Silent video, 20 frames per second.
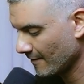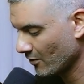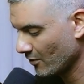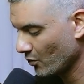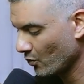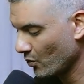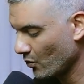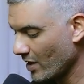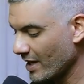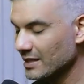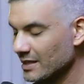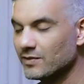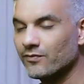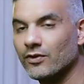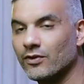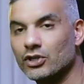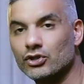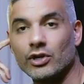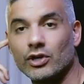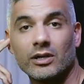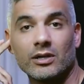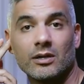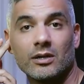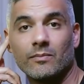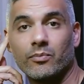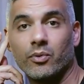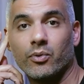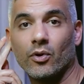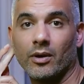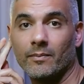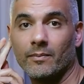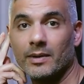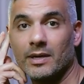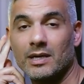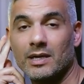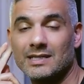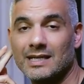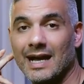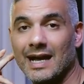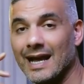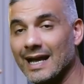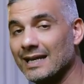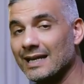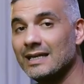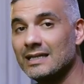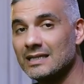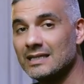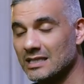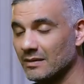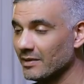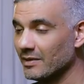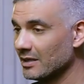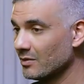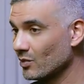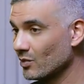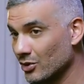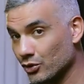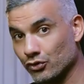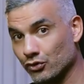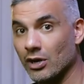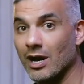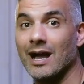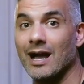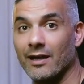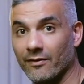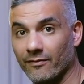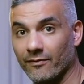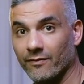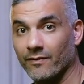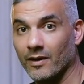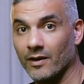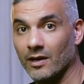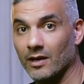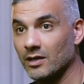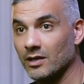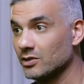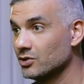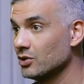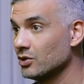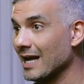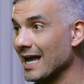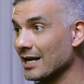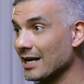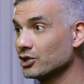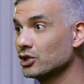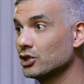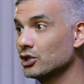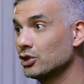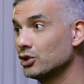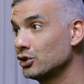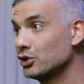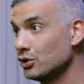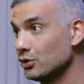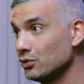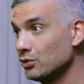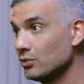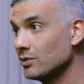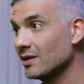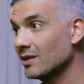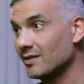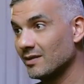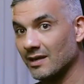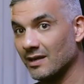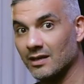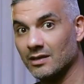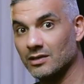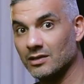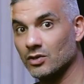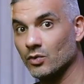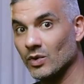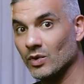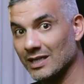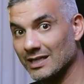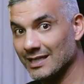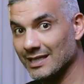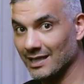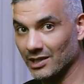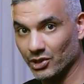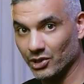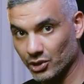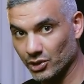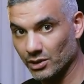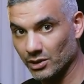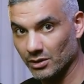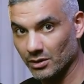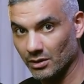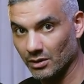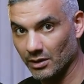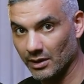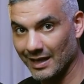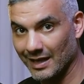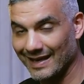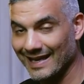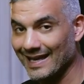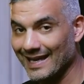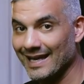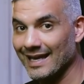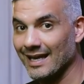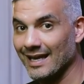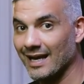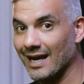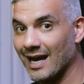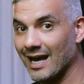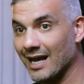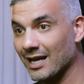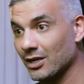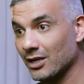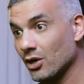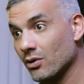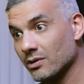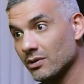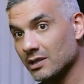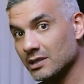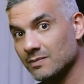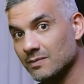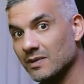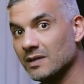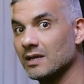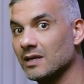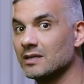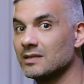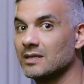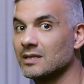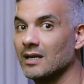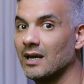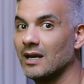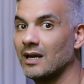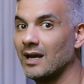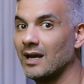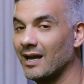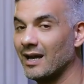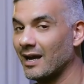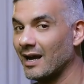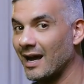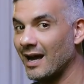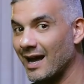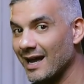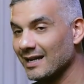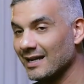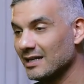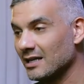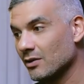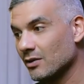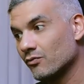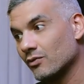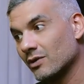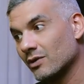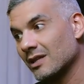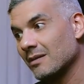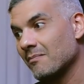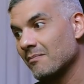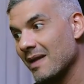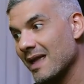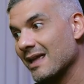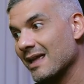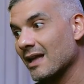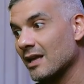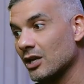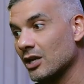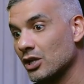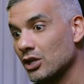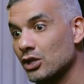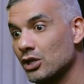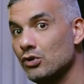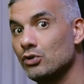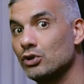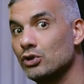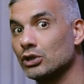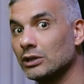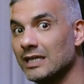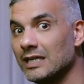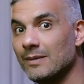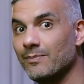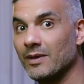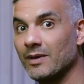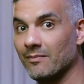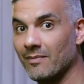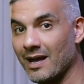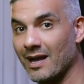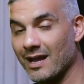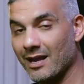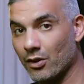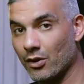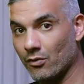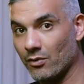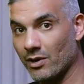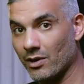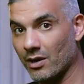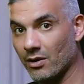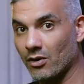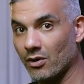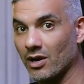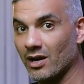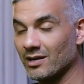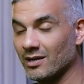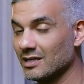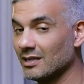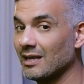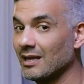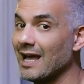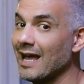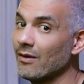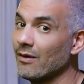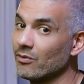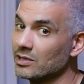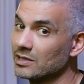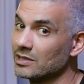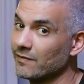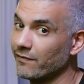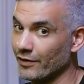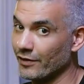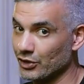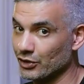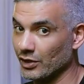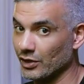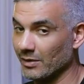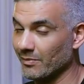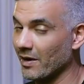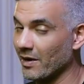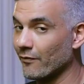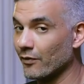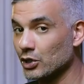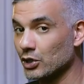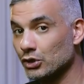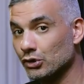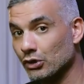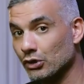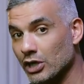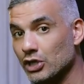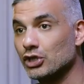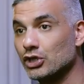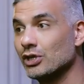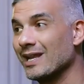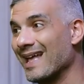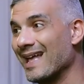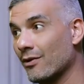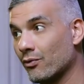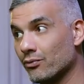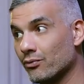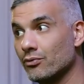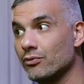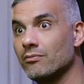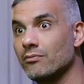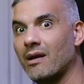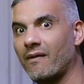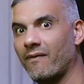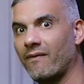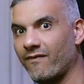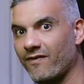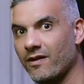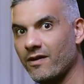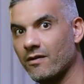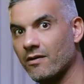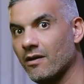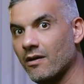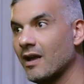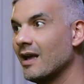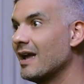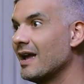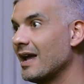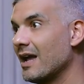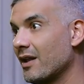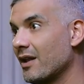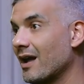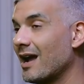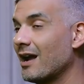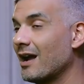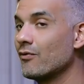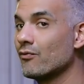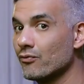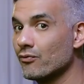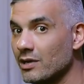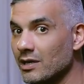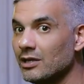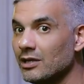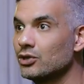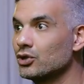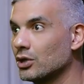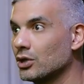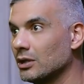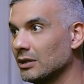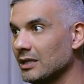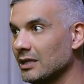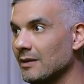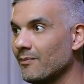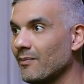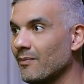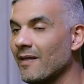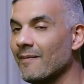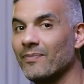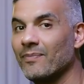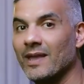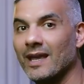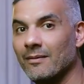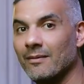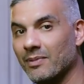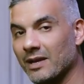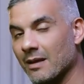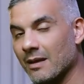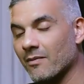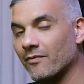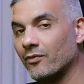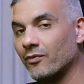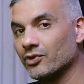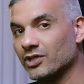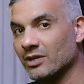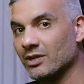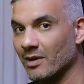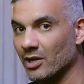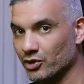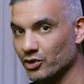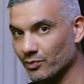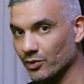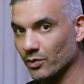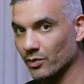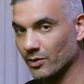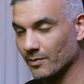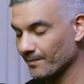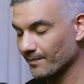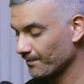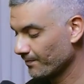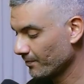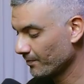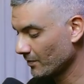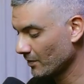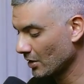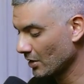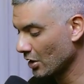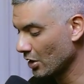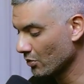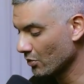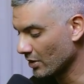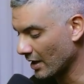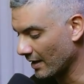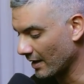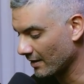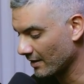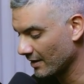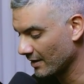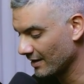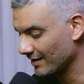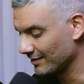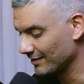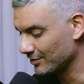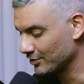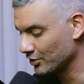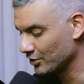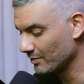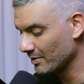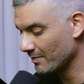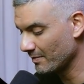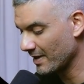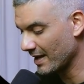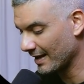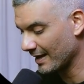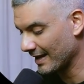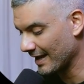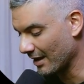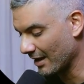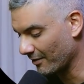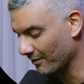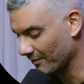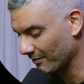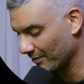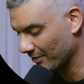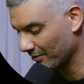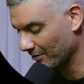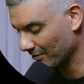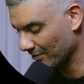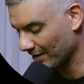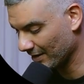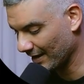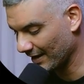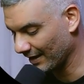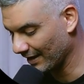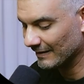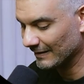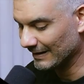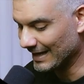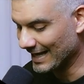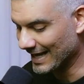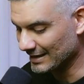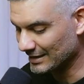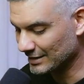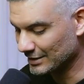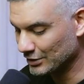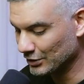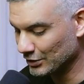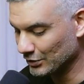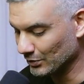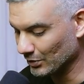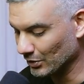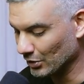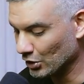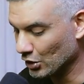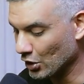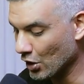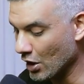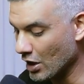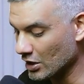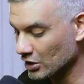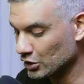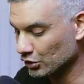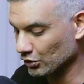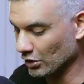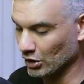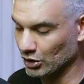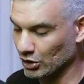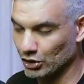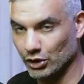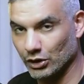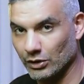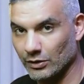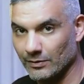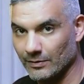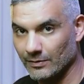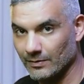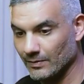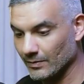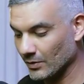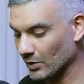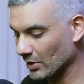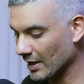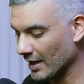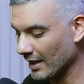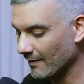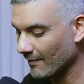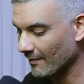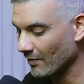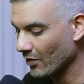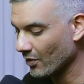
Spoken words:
Why is frustrated important? Because I need somebody with drive to actually do the things that we teach, okay? I know this because I didn't really make a huge leap in my career until I was frustrated. My frustration outgrew my fear, and I really took a leap and became a full-time entrepreneur. Okay, zooming back out. Okay, last two, cost structure, okay?